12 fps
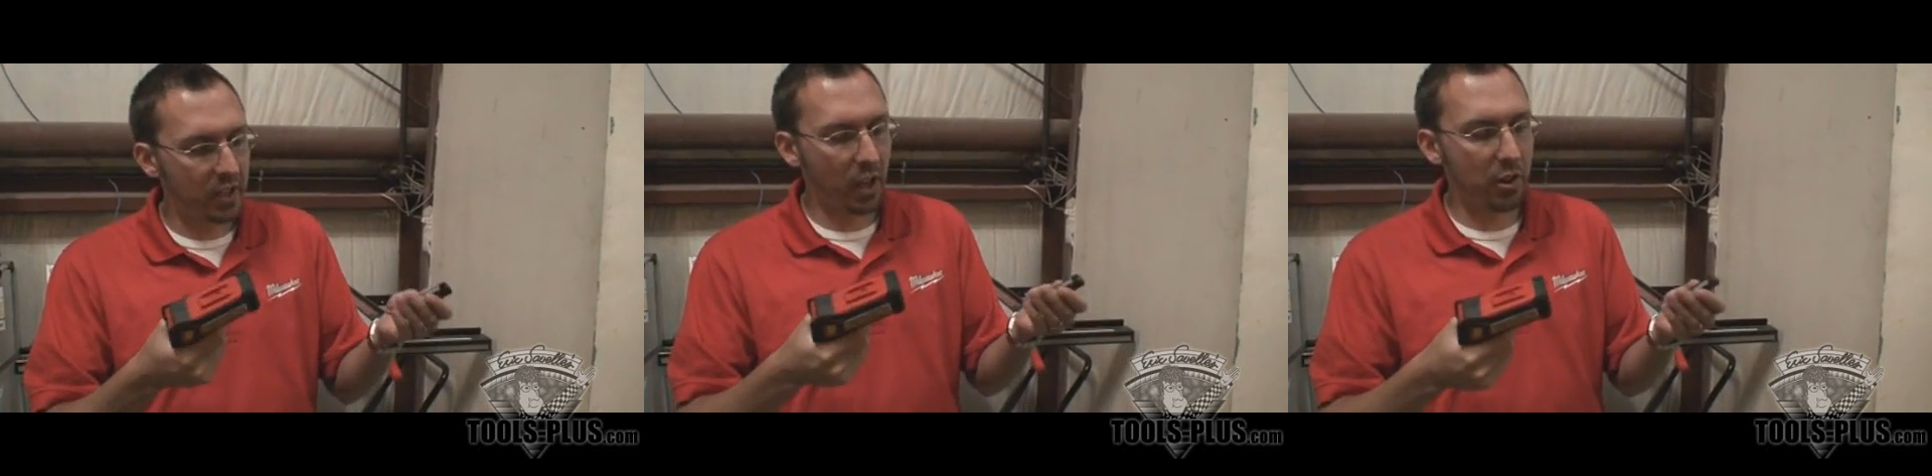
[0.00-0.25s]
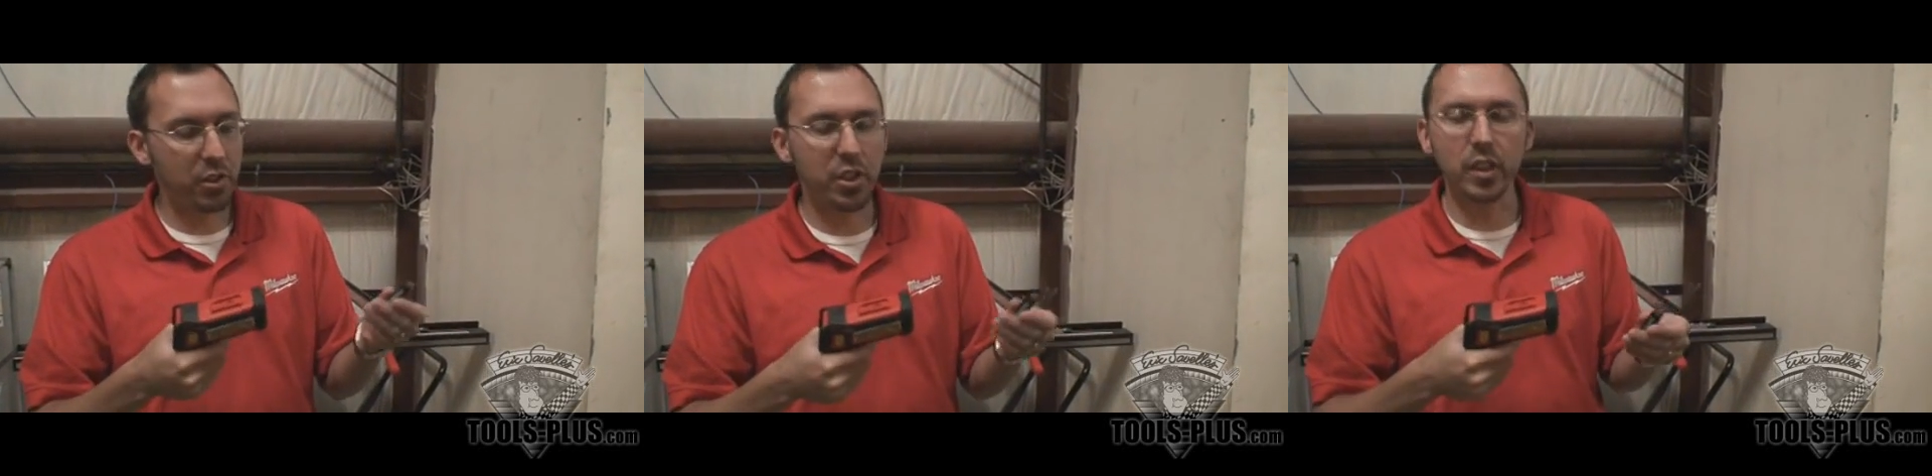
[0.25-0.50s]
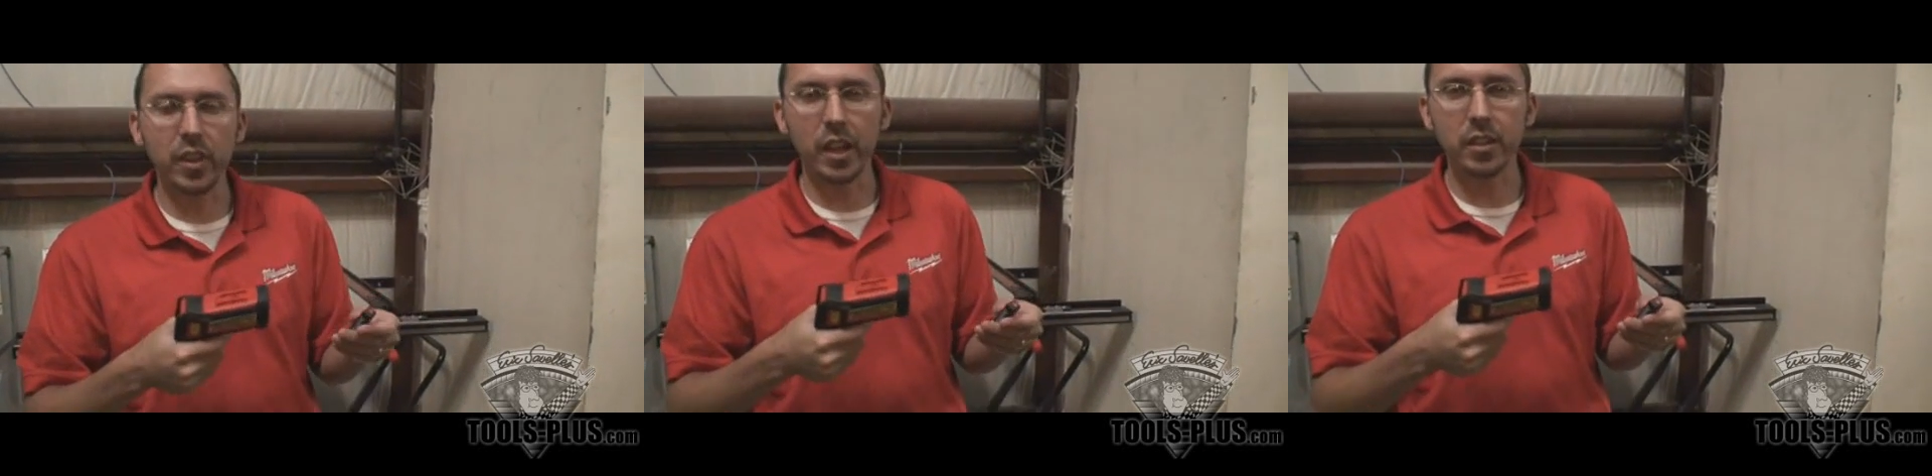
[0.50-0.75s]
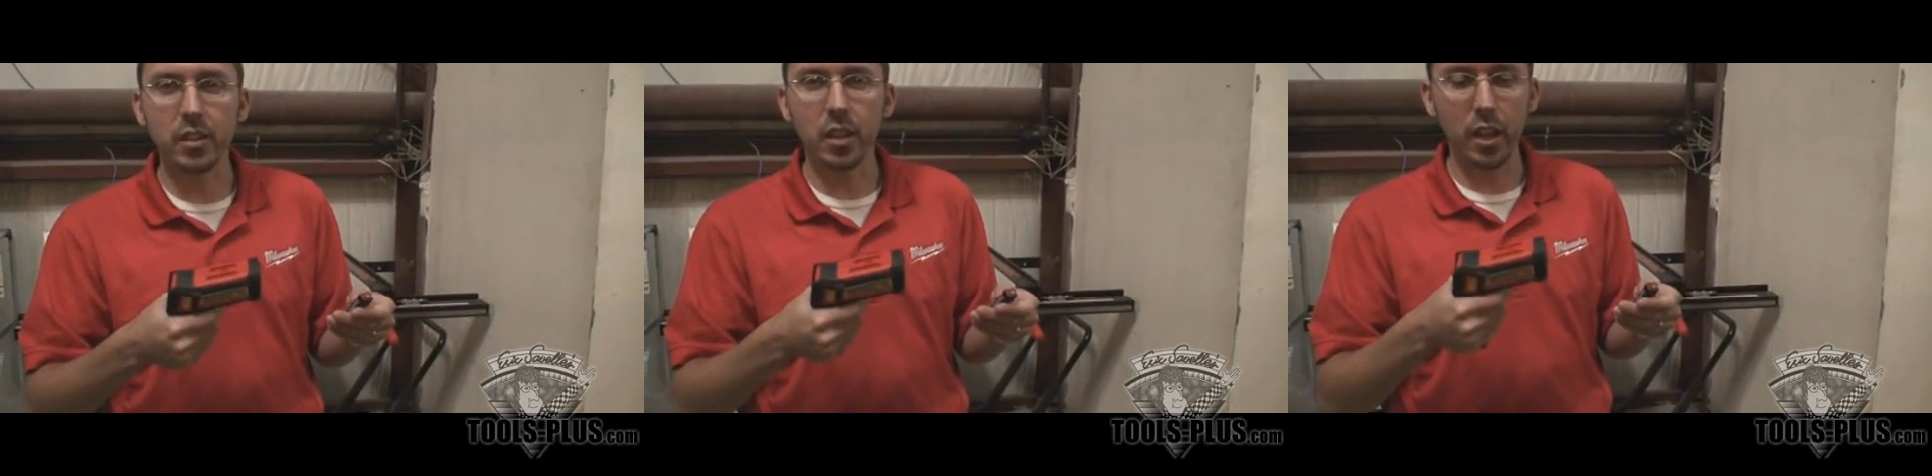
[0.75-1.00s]
Another thing
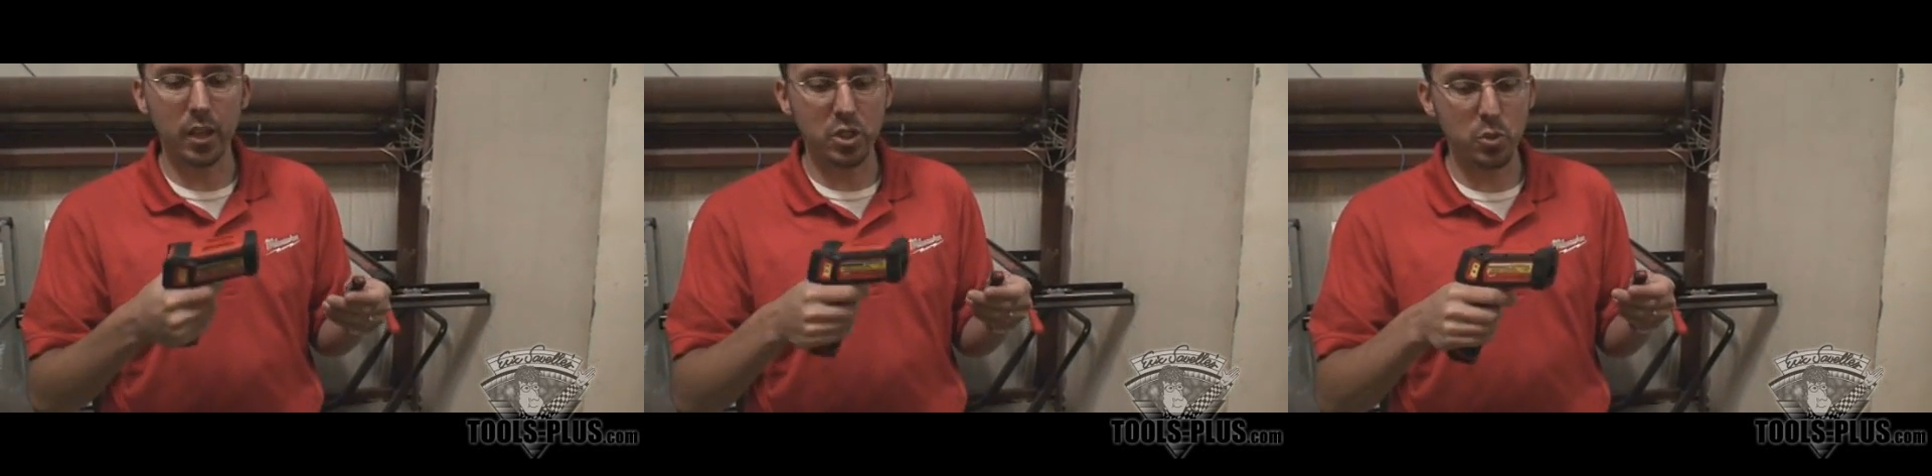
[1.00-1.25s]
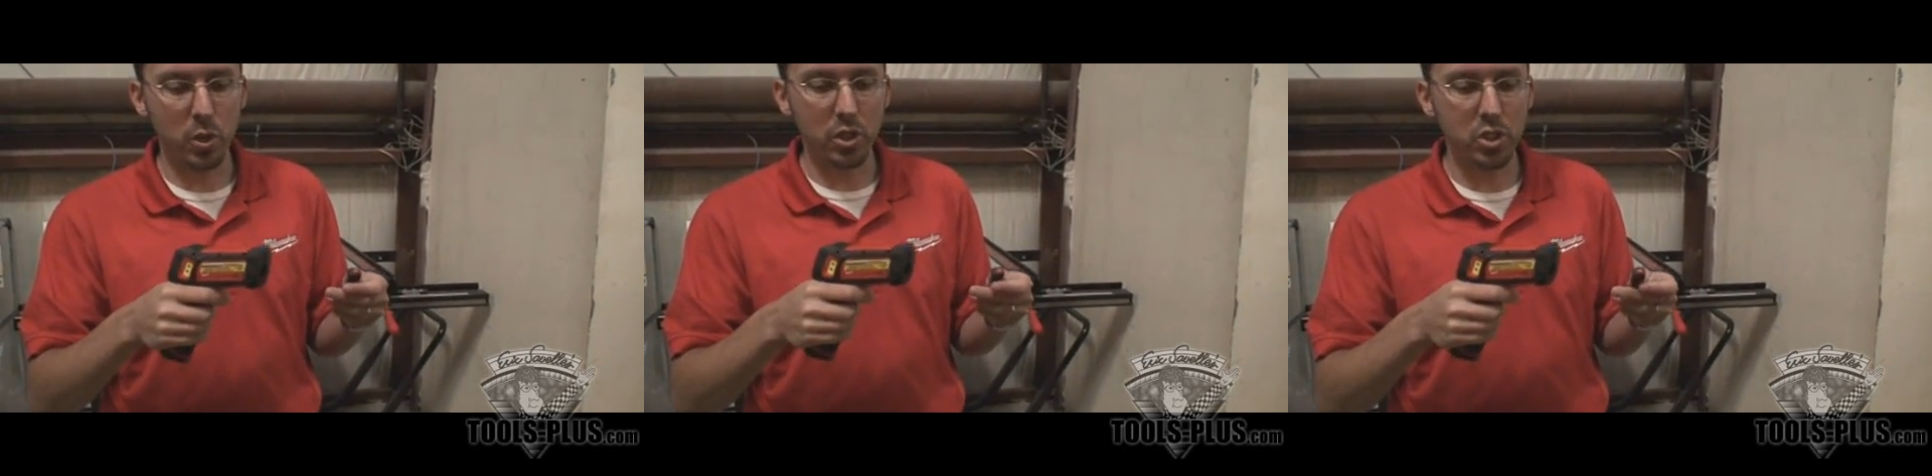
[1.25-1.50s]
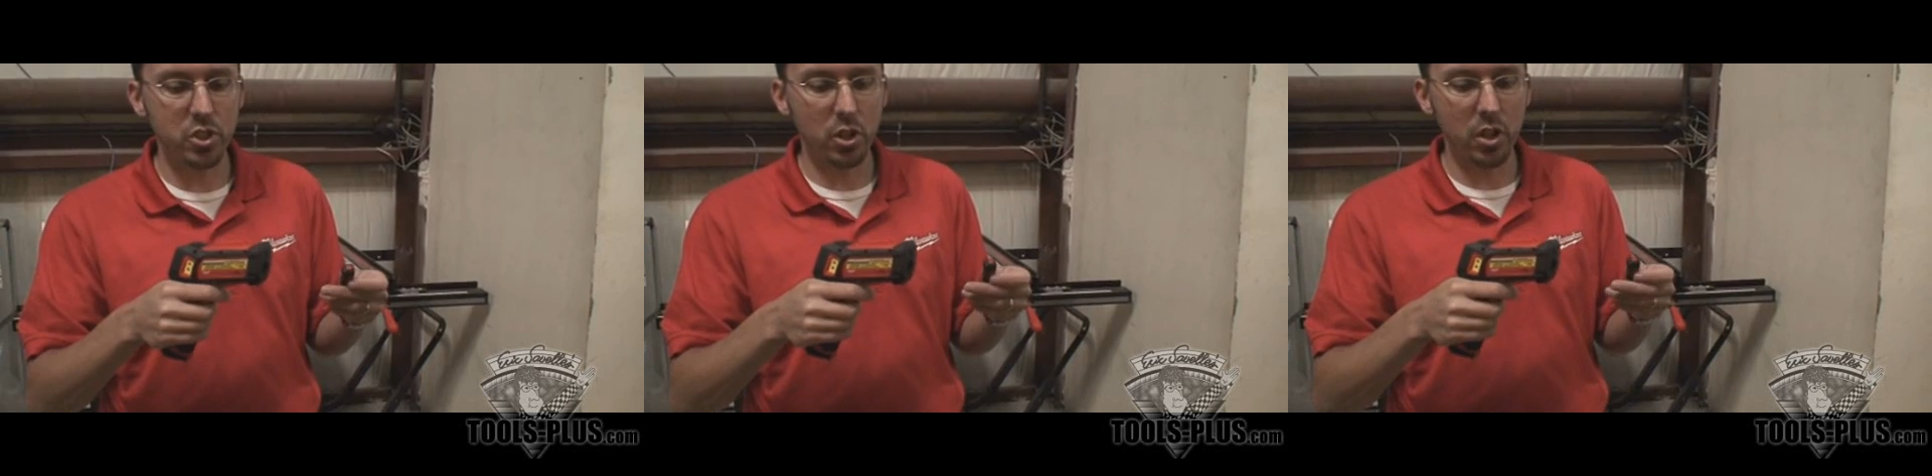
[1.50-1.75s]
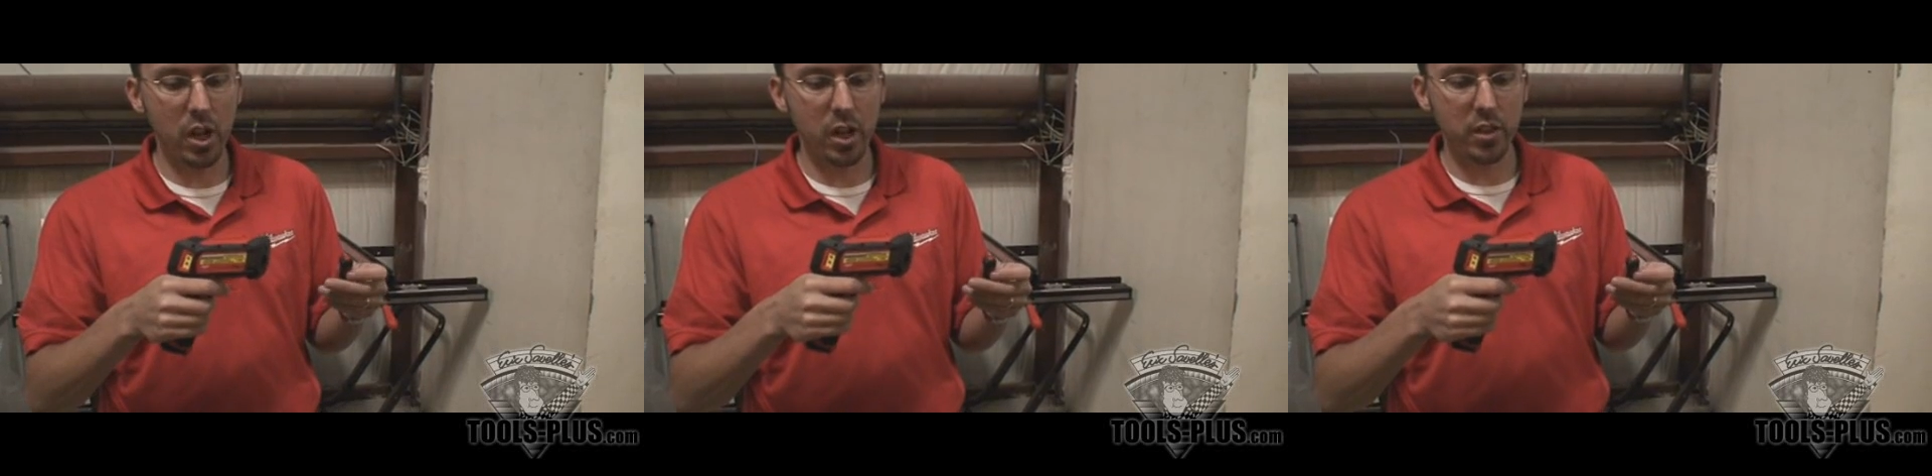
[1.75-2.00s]
that uh, I just want to
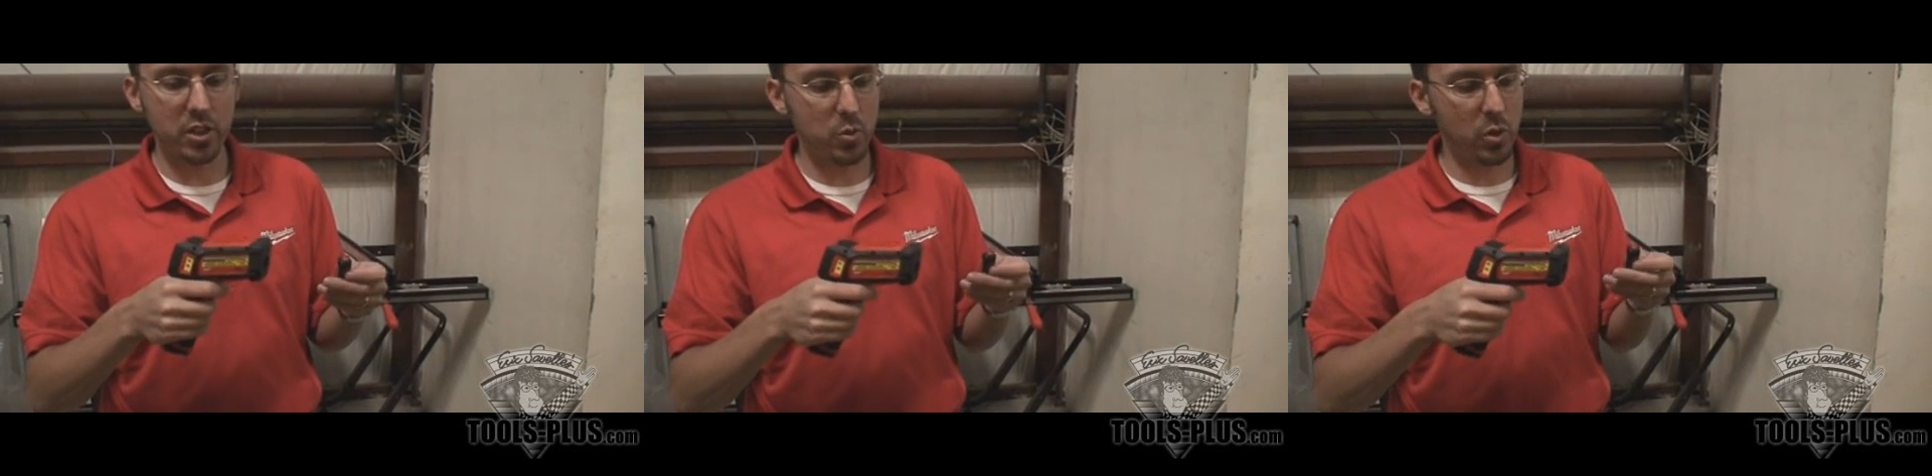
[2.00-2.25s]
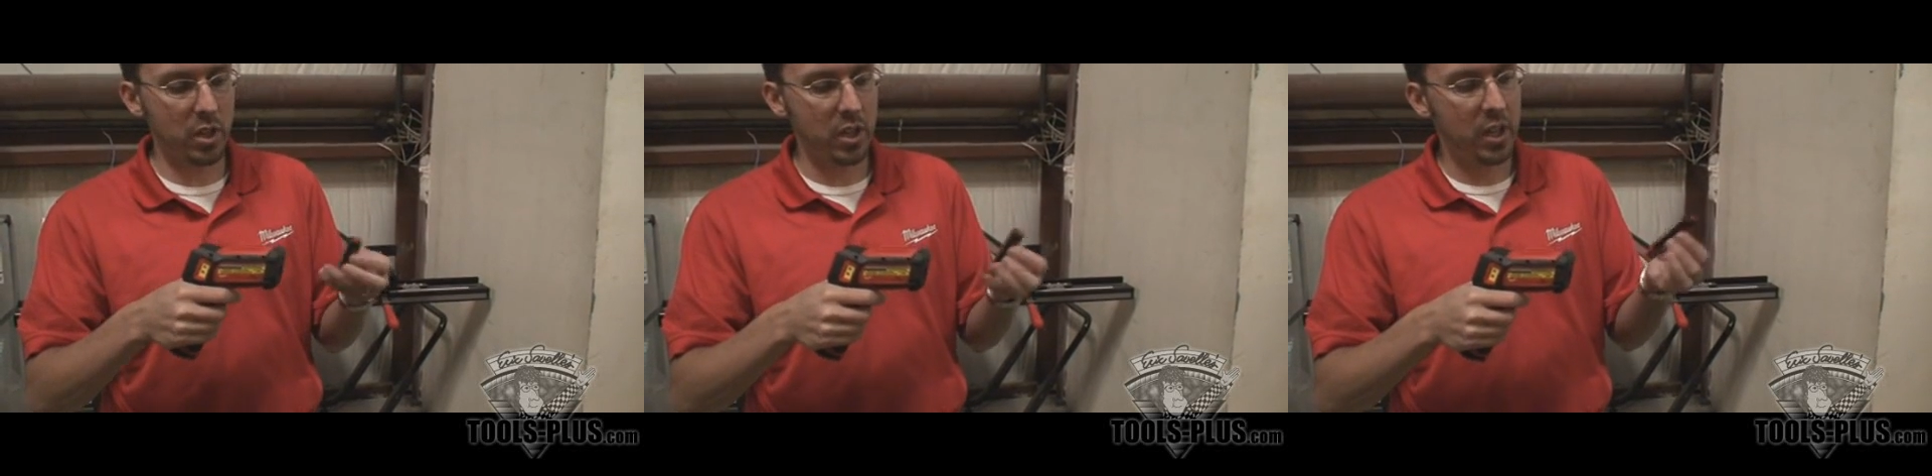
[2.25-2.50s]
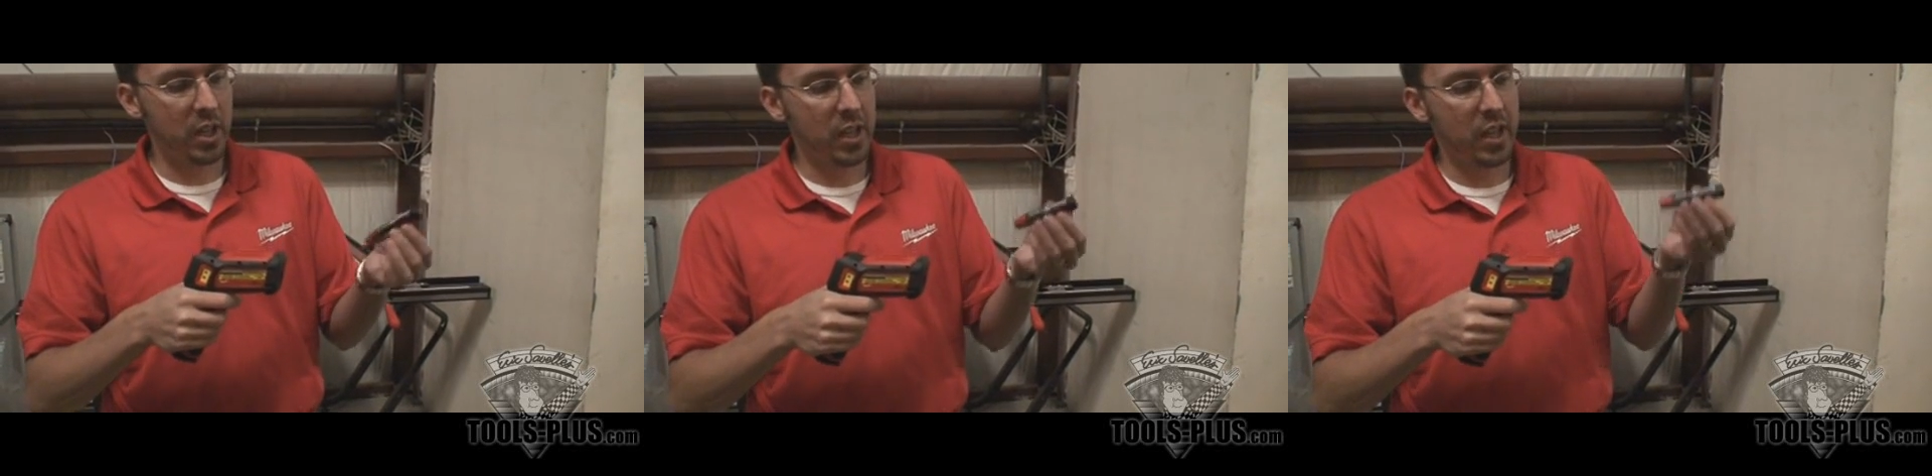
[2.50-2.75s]
show you on this one,